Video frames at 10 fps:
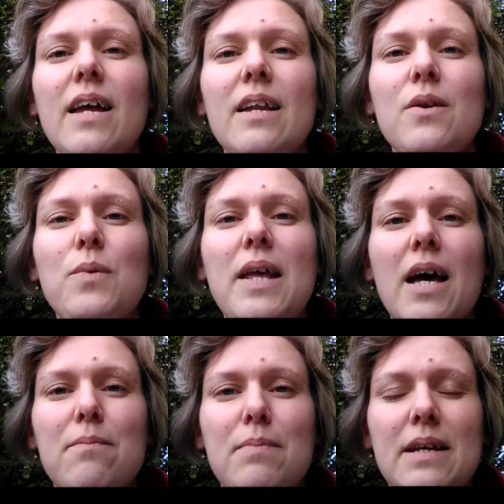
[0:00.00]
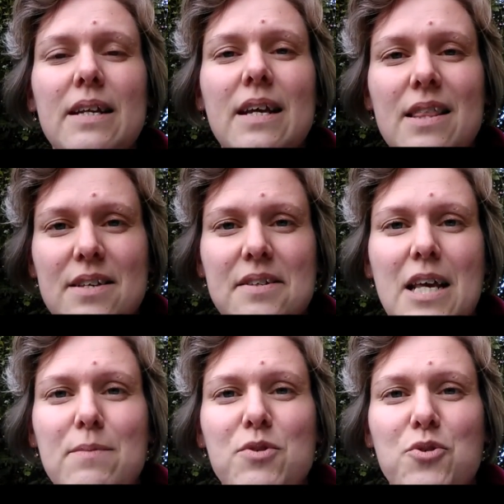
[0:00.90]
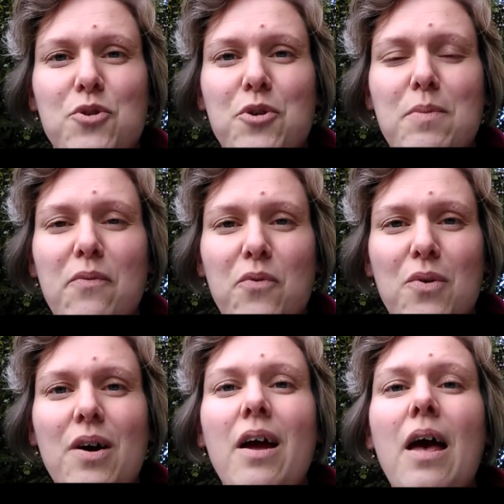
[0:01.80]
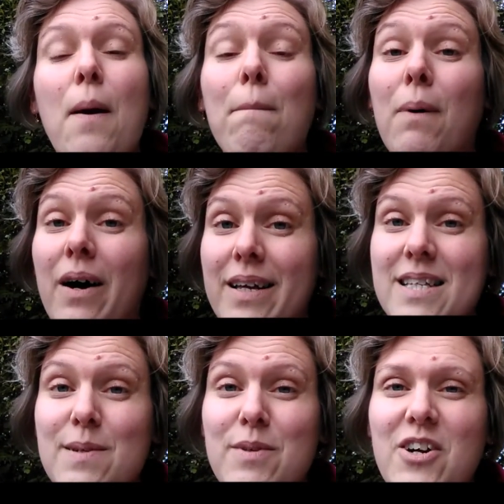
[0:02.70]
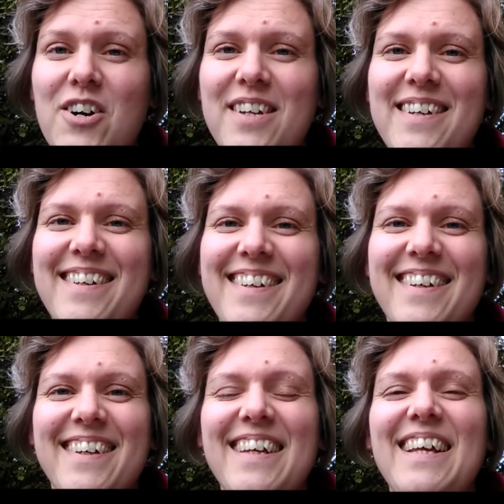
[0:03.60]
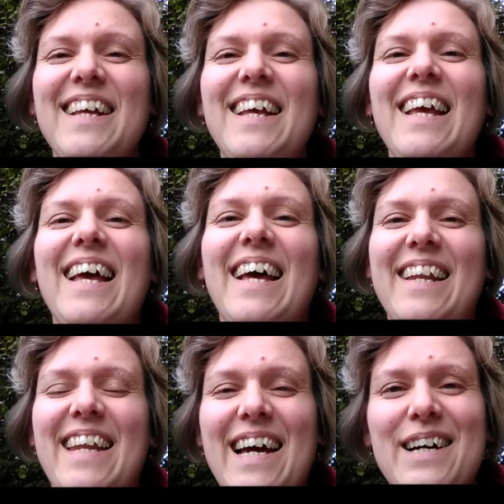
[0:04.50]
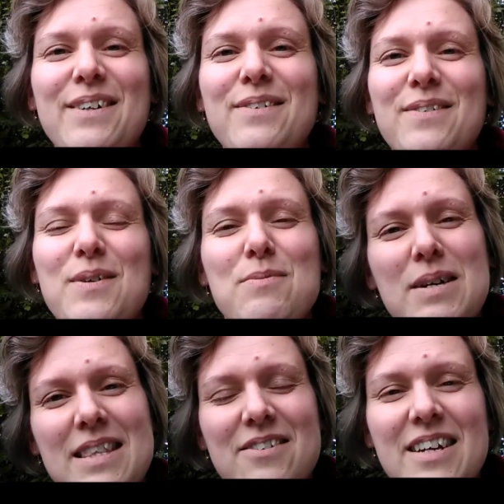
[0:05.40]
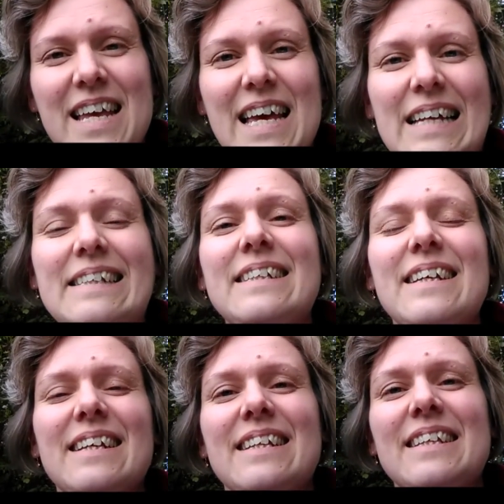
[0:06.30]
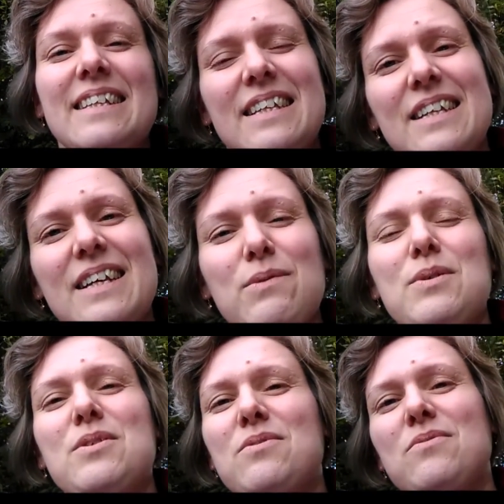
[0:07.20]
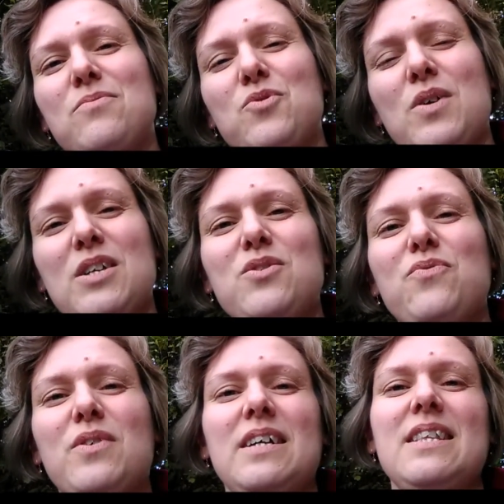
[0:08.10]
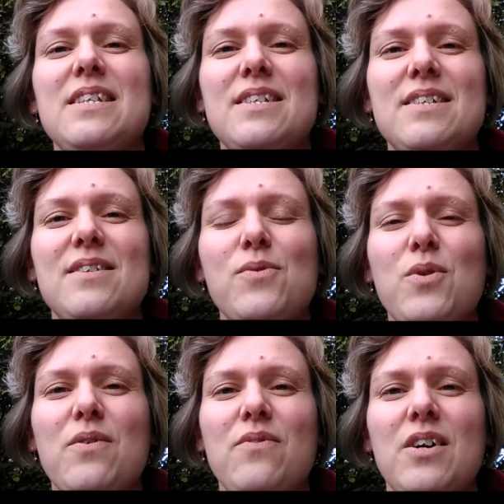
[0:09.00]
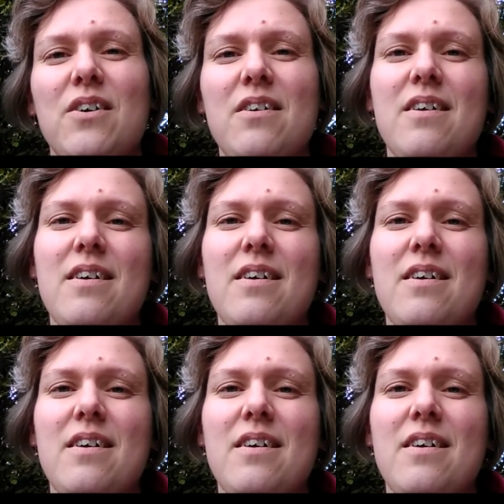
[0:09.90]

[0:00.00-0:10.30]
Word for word: and we had been in the same store before buying some yarn and now we went there again and I was trying to find the sort of yarn